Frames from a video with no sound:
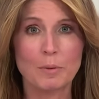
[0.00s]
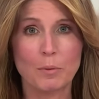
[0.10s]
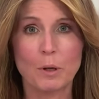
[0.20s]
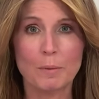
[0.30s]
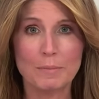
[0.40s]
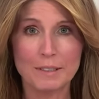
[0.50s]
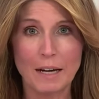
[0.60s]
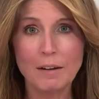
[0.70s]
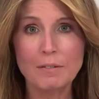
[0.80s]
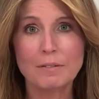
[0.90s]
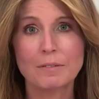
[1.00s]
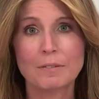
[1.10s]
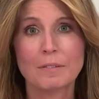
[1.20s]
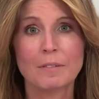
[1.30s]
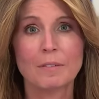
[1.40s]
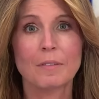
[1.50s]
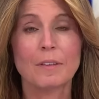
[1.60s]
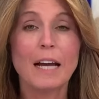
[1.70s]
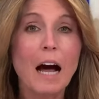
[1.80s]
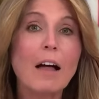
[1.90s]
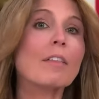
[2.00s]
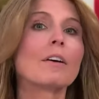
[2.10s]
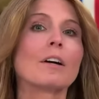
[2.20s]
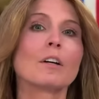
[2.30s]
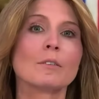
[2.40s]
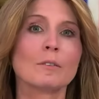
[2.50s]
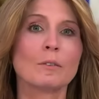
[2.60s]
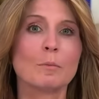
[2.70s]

before himself, the other